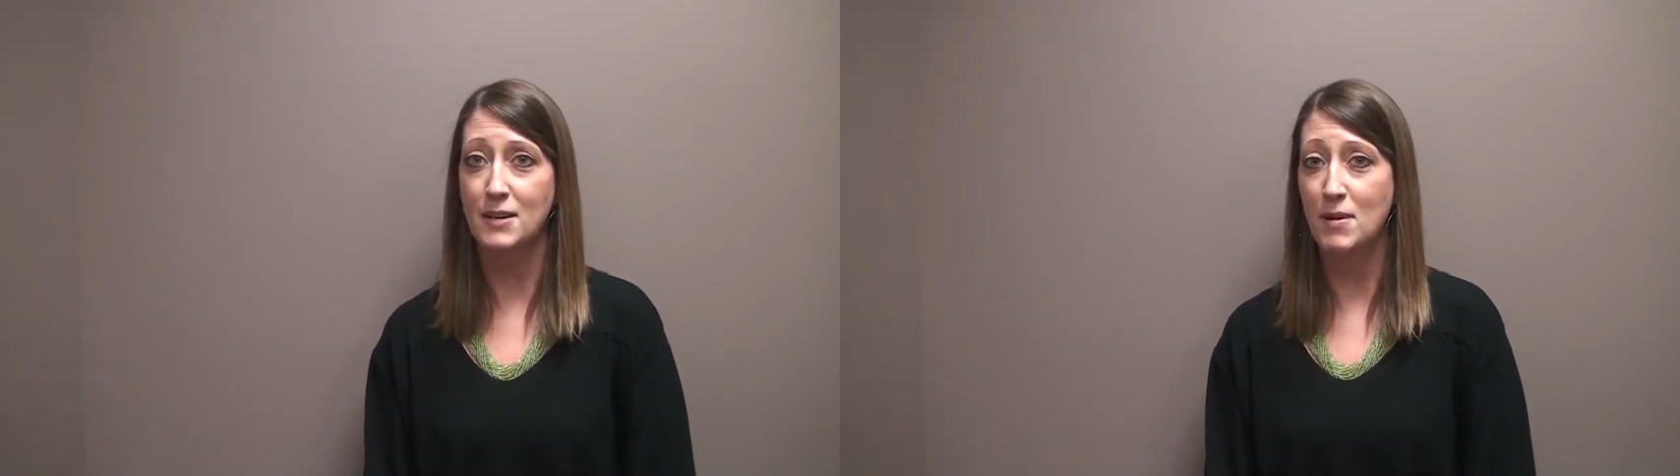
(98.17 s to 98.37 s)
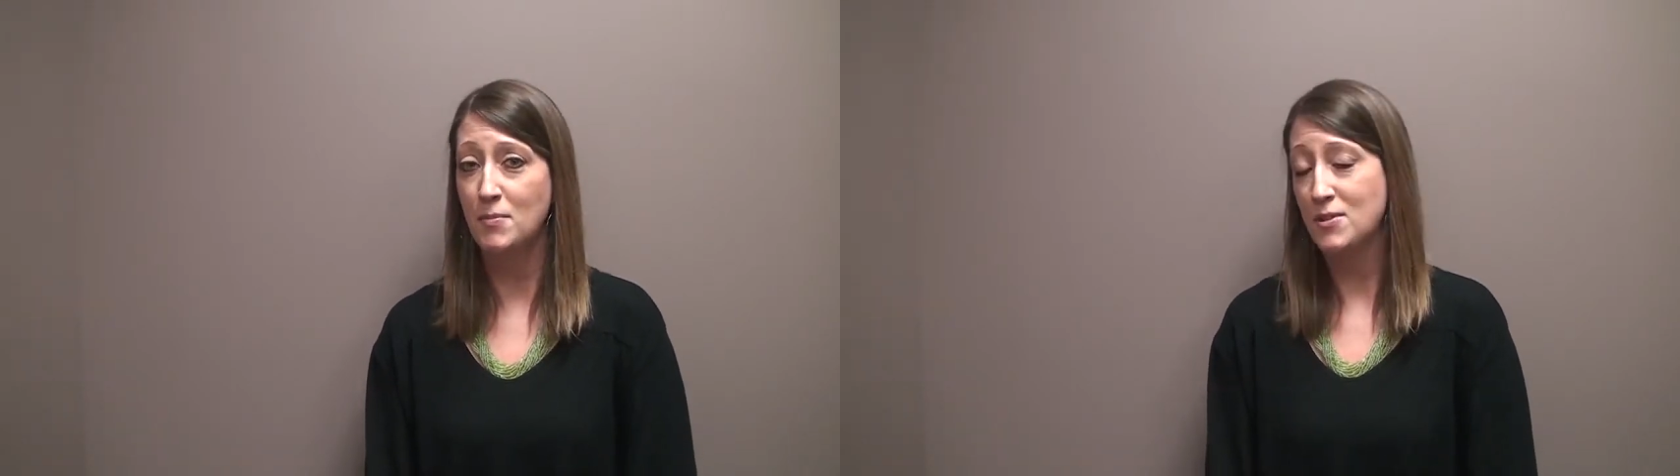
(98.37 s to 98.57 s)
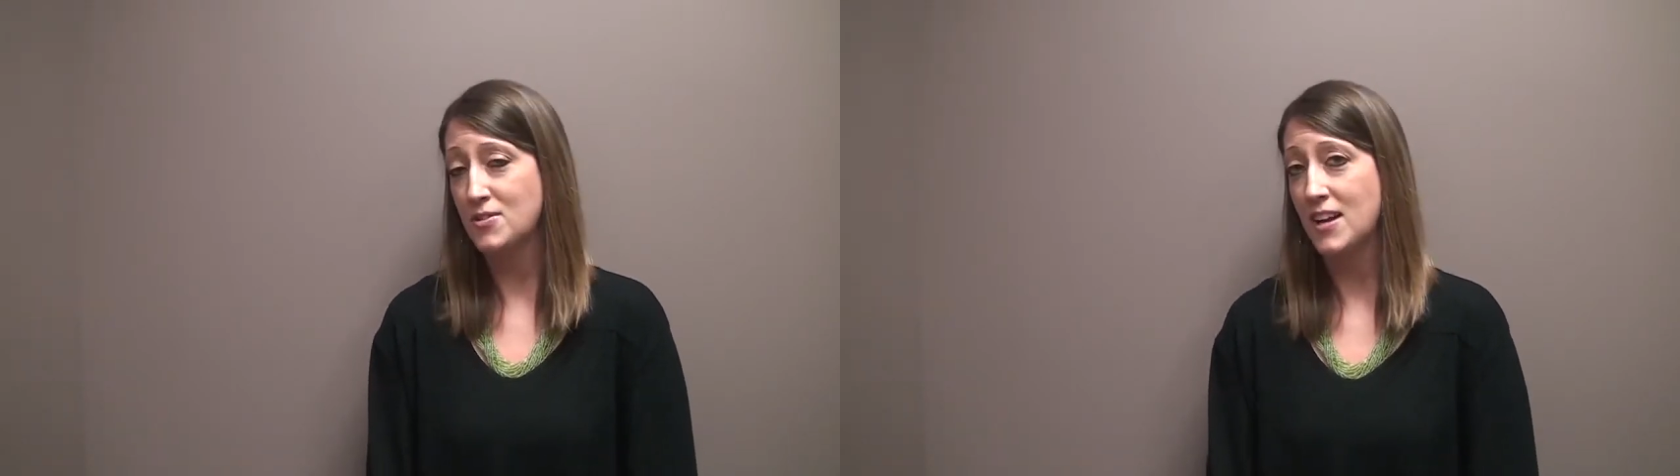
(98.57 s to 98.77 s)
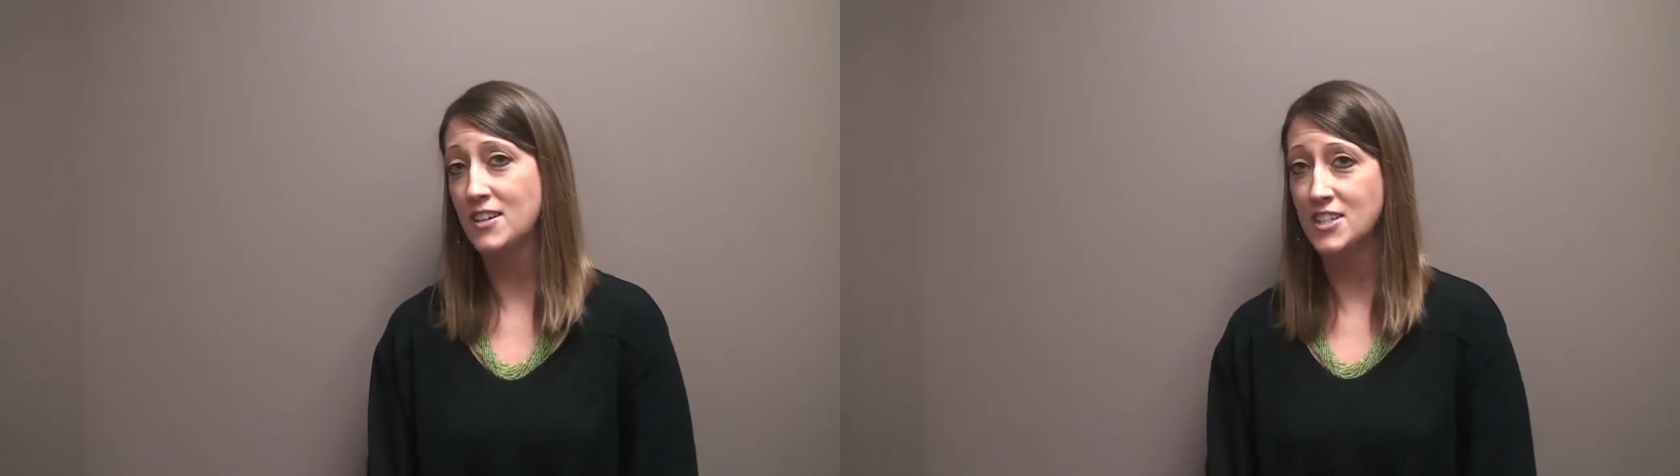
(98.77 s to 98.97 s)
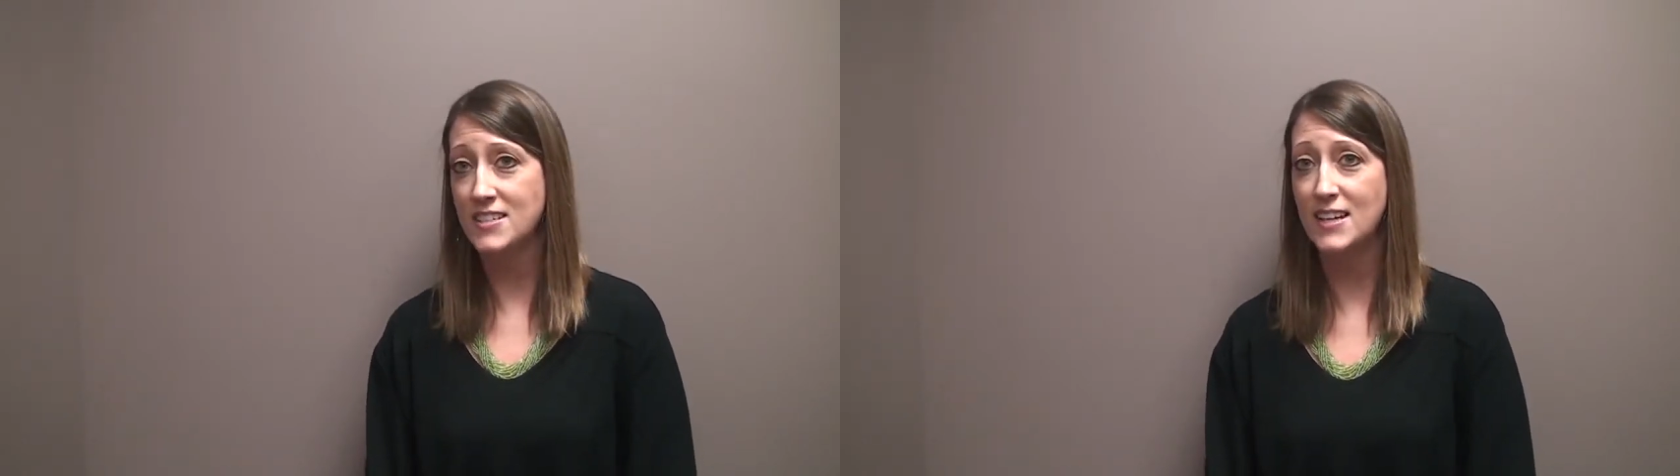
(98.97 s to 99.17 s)
come up with
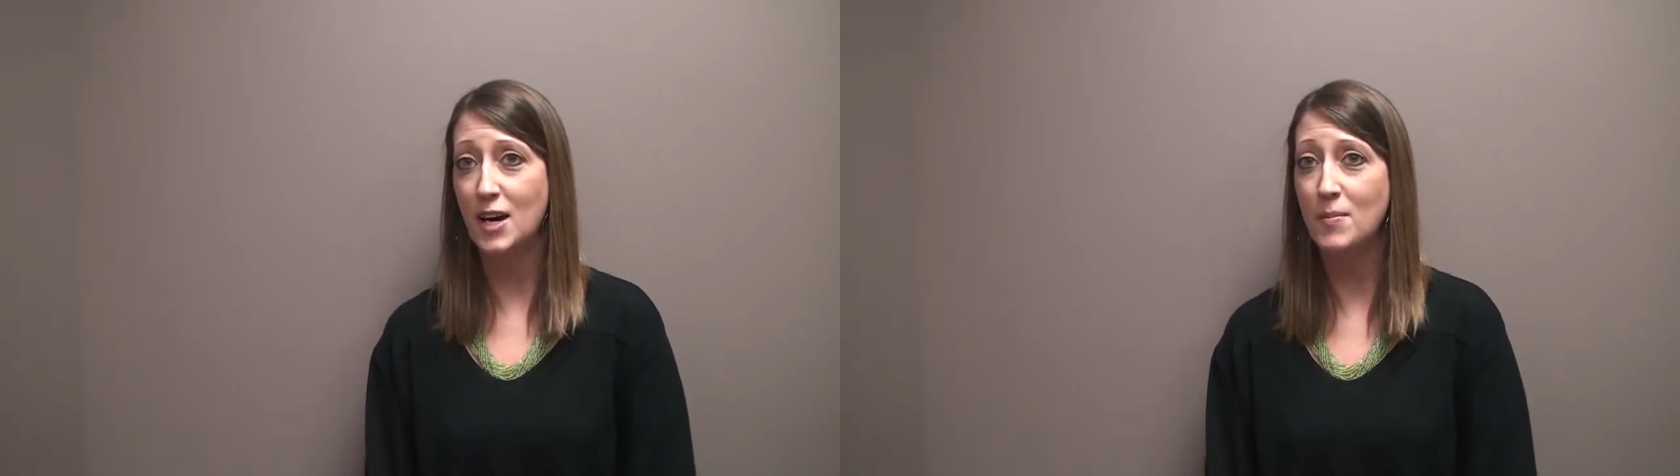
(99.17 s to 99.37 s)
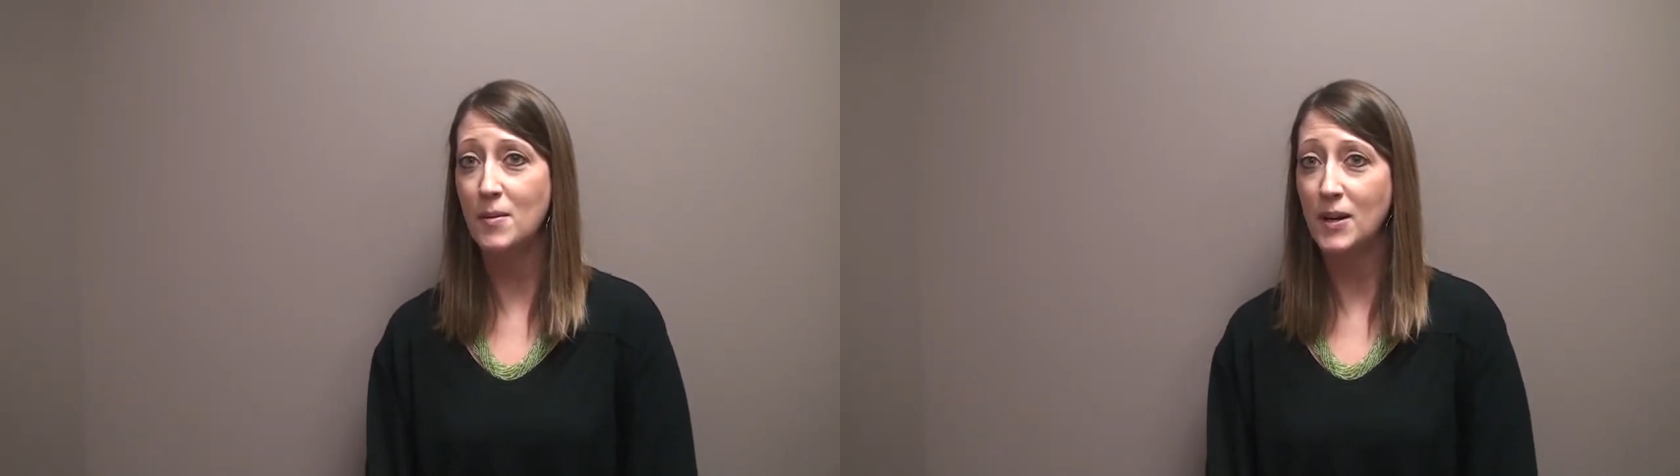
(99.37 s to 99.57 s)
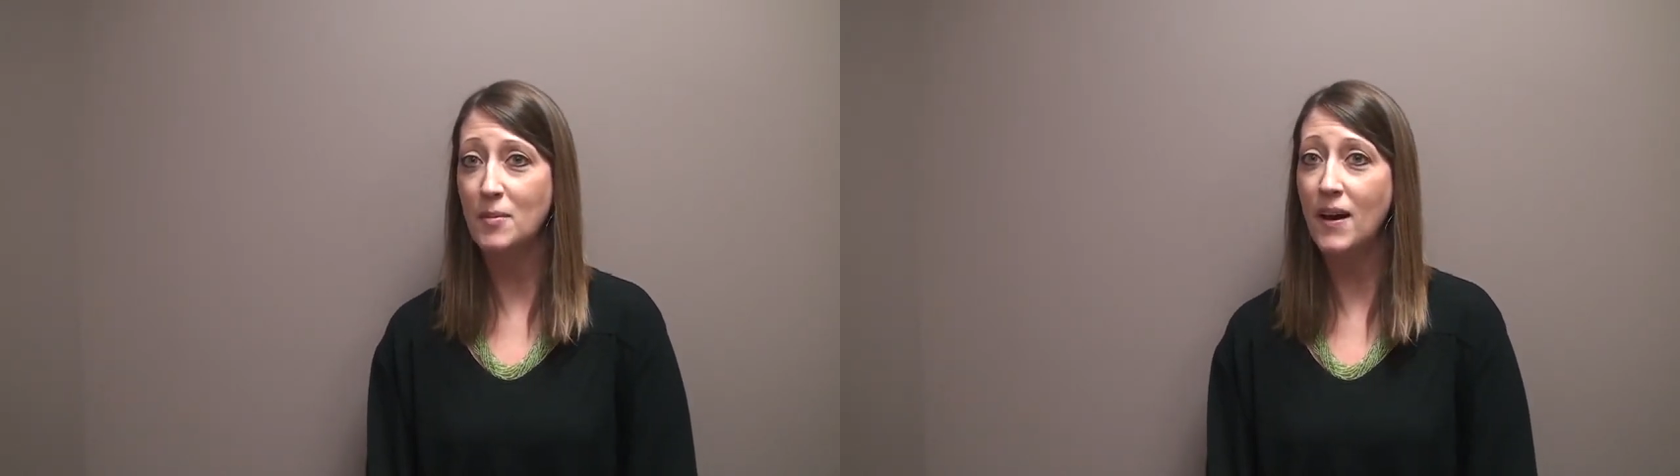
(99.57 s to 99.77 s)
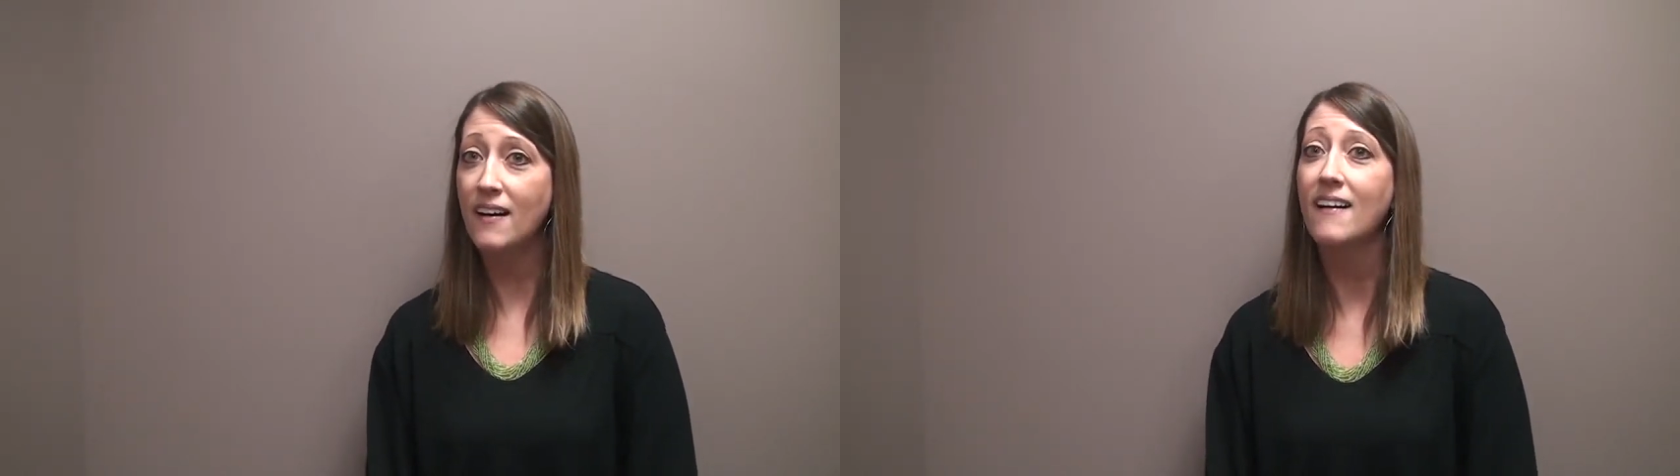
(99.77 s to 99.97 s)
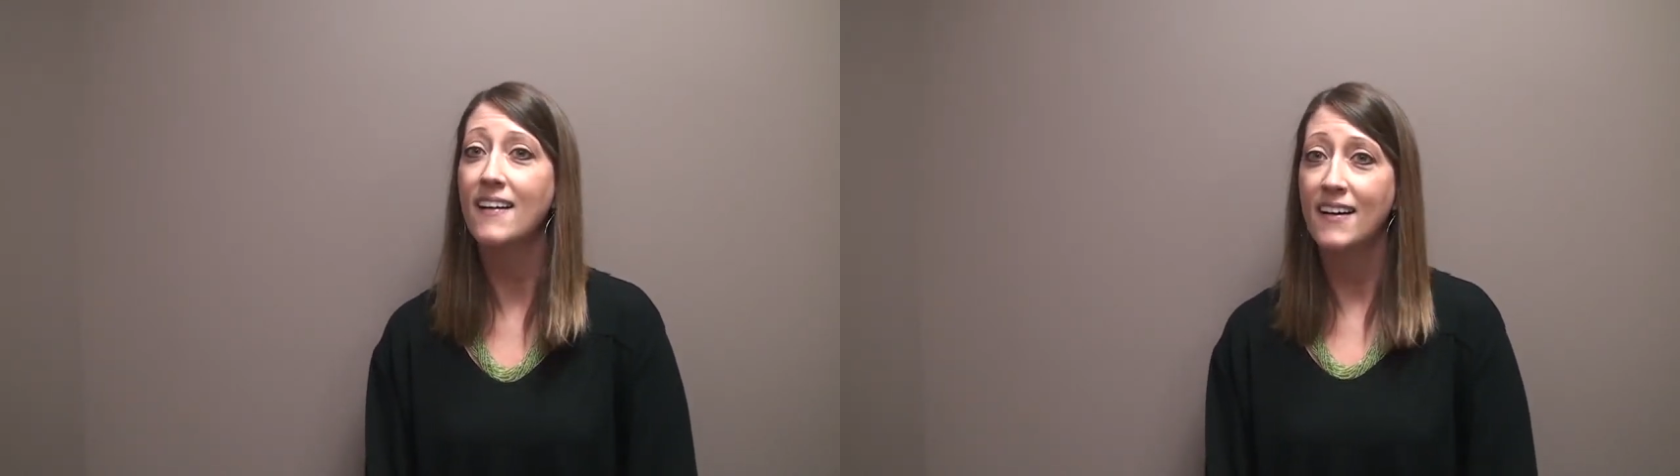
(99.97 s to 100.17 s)
strategies to help them hear better.